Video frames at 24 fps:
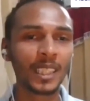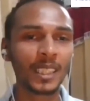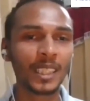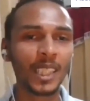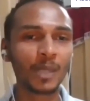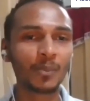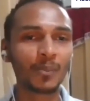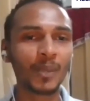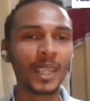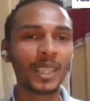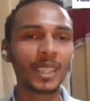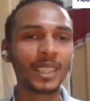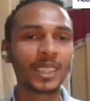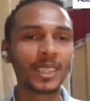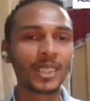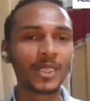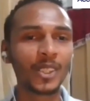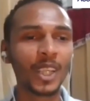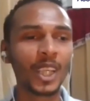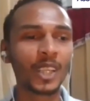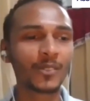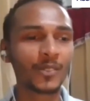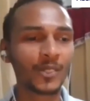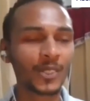that are pending.
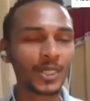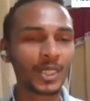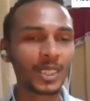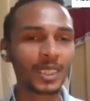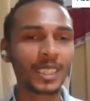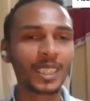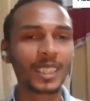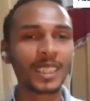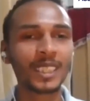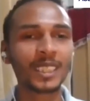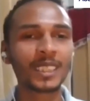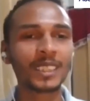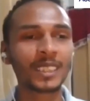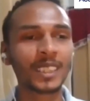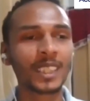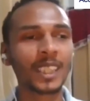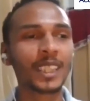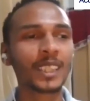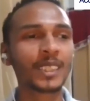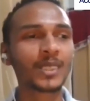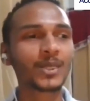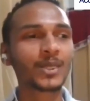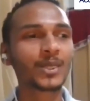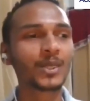You have to study.
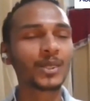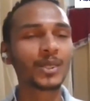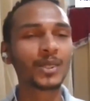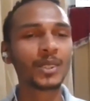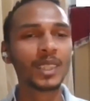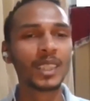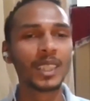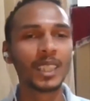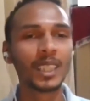Yeah, so